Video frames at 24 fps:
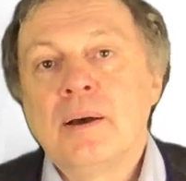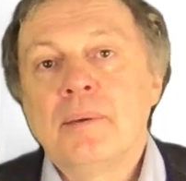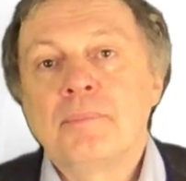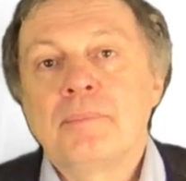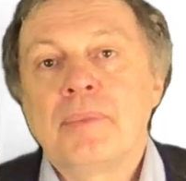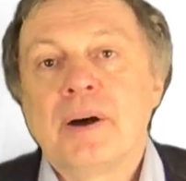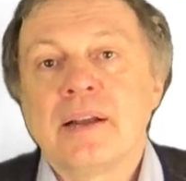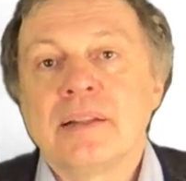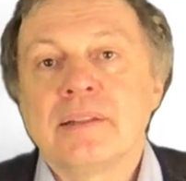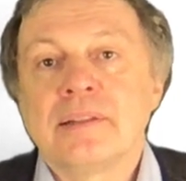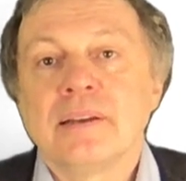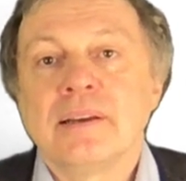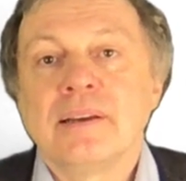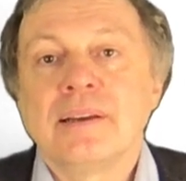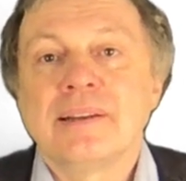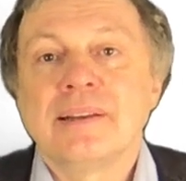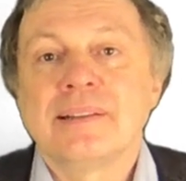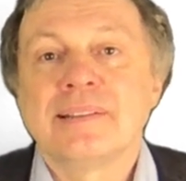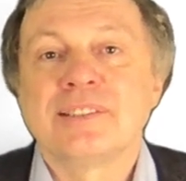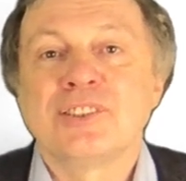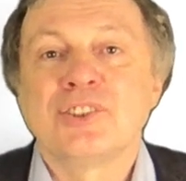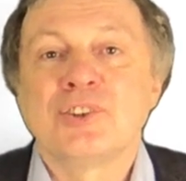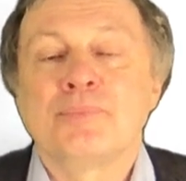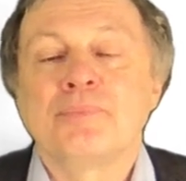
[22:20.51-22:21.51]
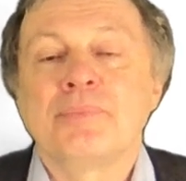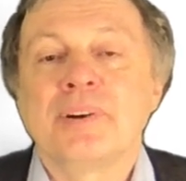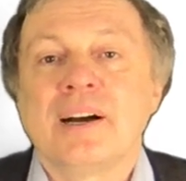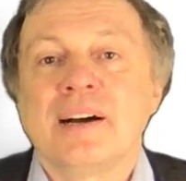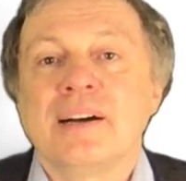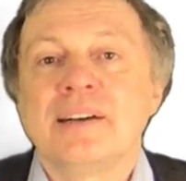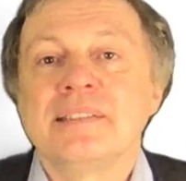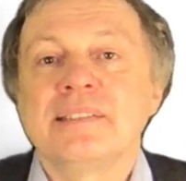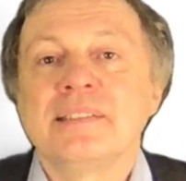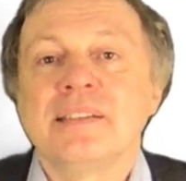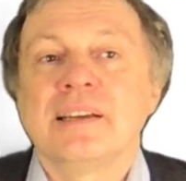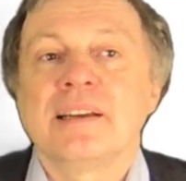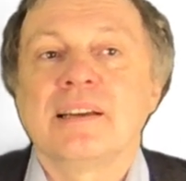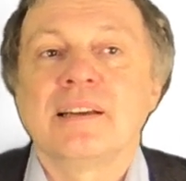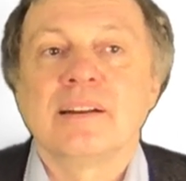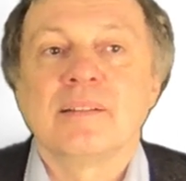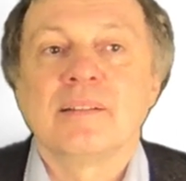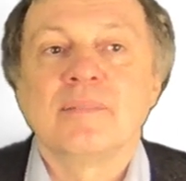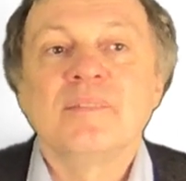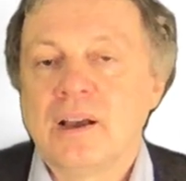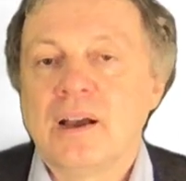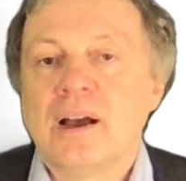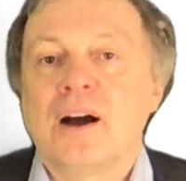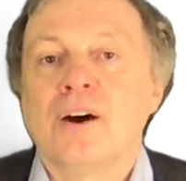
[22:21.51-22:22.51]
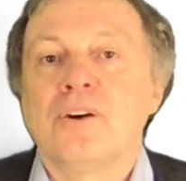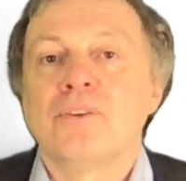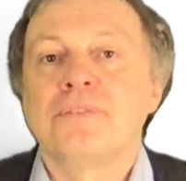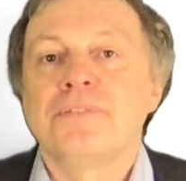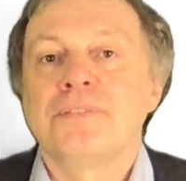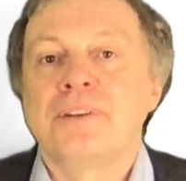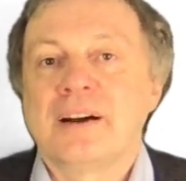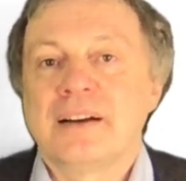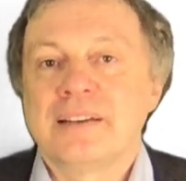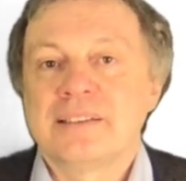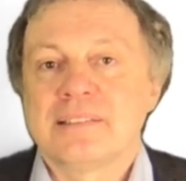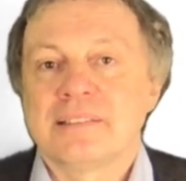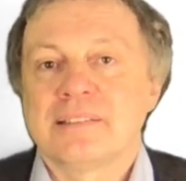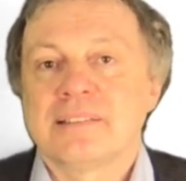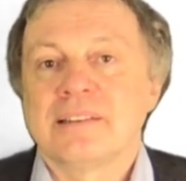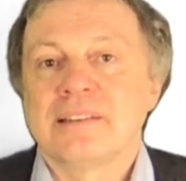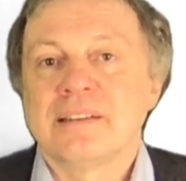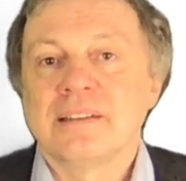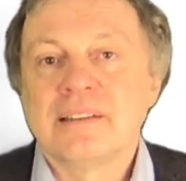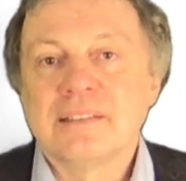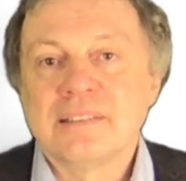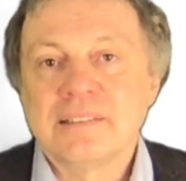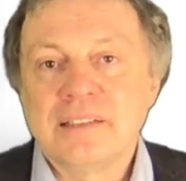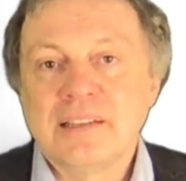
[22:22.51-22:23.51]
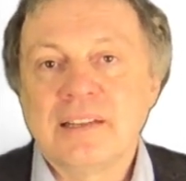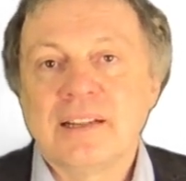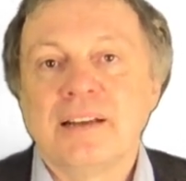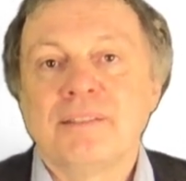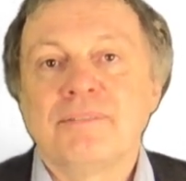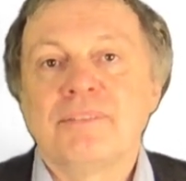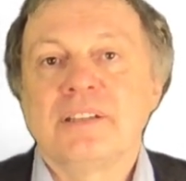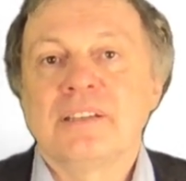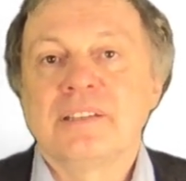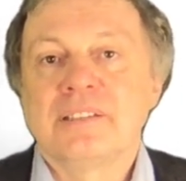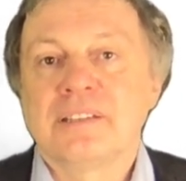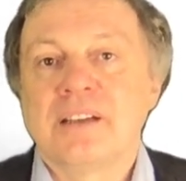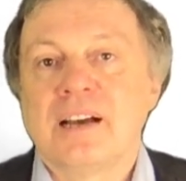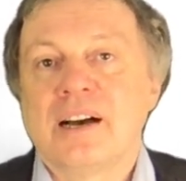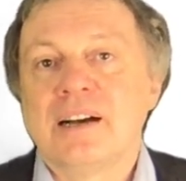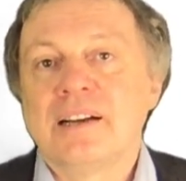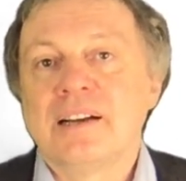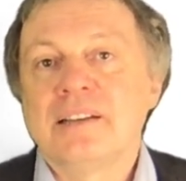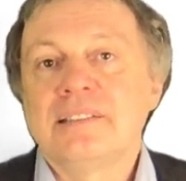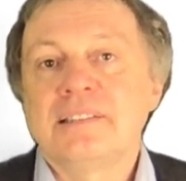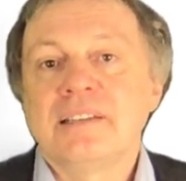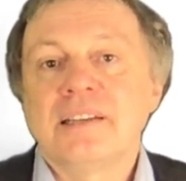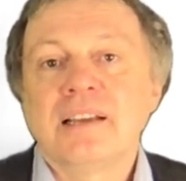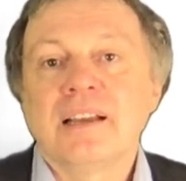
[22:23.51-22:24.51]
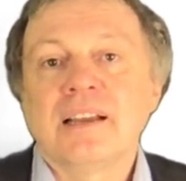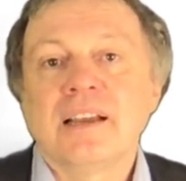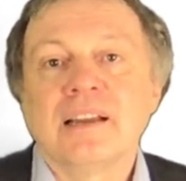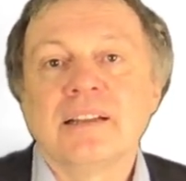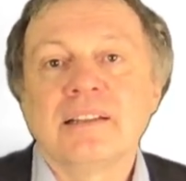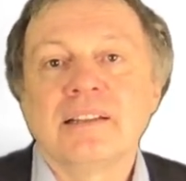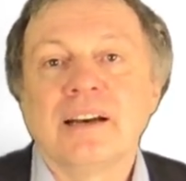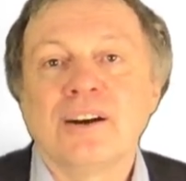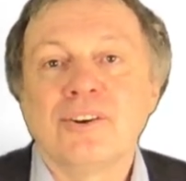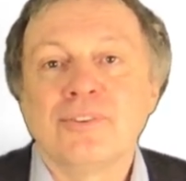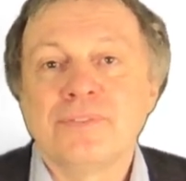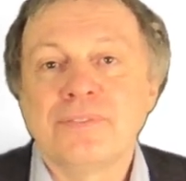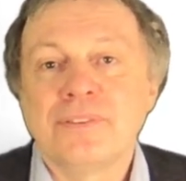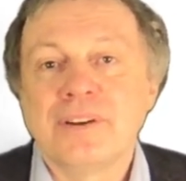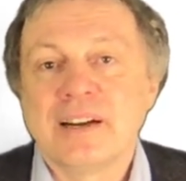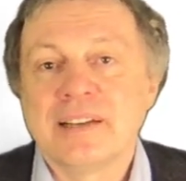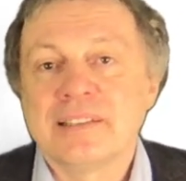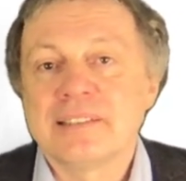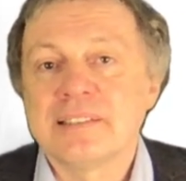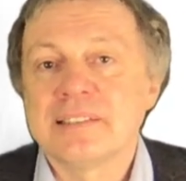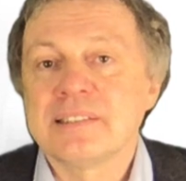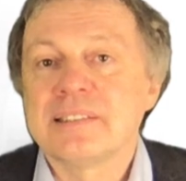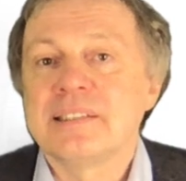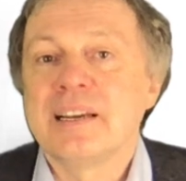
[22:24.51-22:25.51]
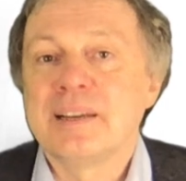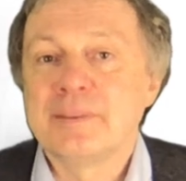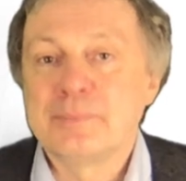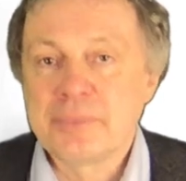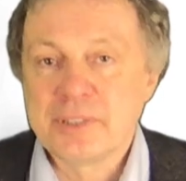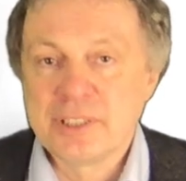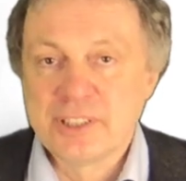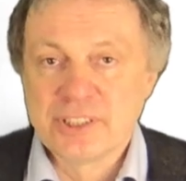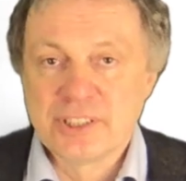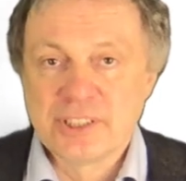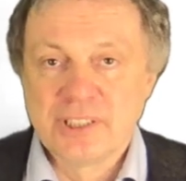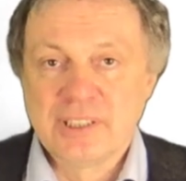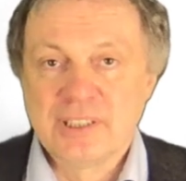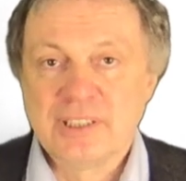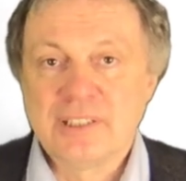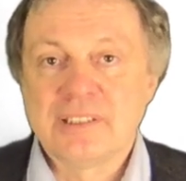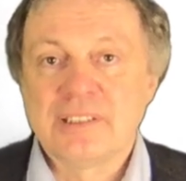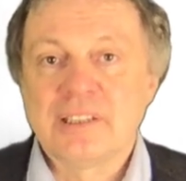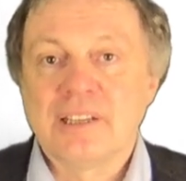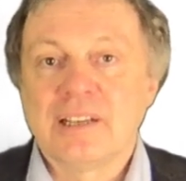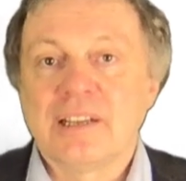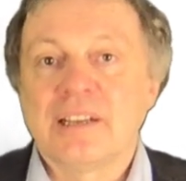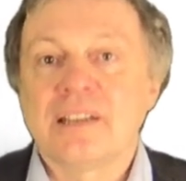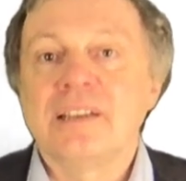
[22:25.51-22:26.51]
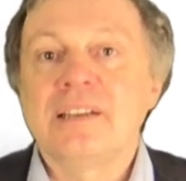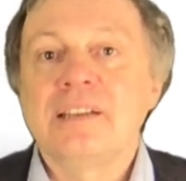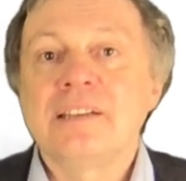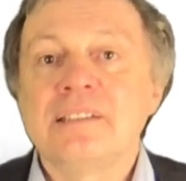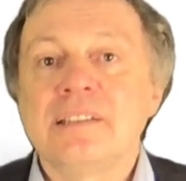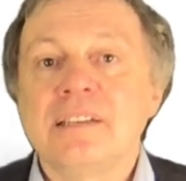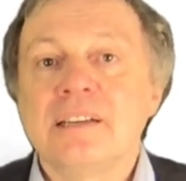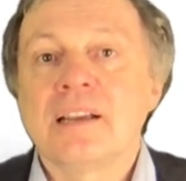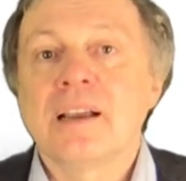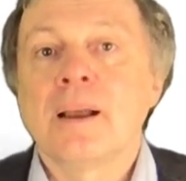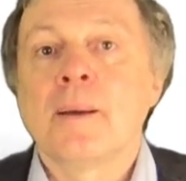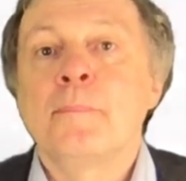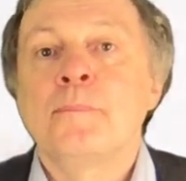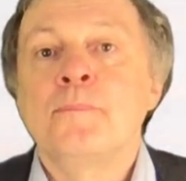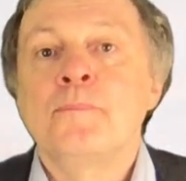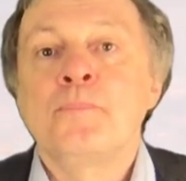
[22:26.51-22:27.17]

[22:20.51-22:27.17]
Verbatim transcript: but it's surprising how fast sea level is rising and how fast temperature is increasing.